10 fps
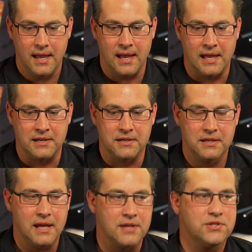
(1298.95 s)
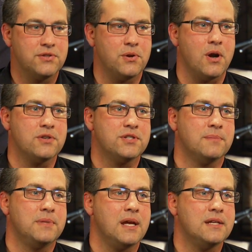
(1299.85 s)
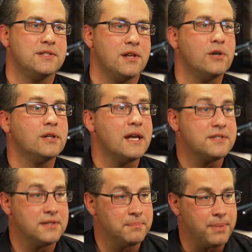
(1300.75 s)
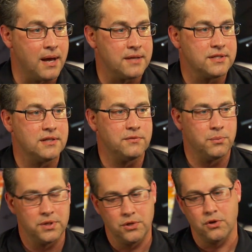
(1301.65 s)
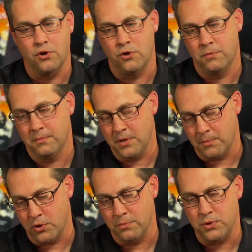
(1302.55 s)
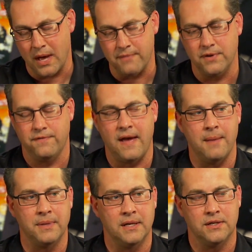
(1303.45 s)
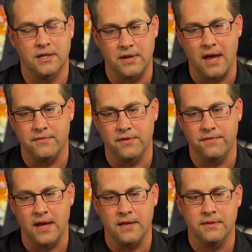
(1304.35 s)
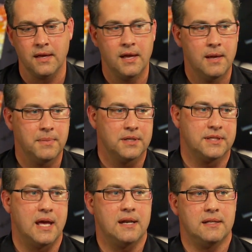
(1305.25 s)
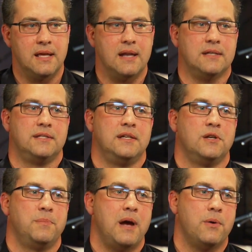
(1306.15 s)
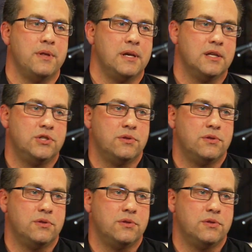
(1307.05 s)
And yes, there are some days that are less than positive, and when you come home, come home, you have your family and you have your faith, because that that is the inner power that gets you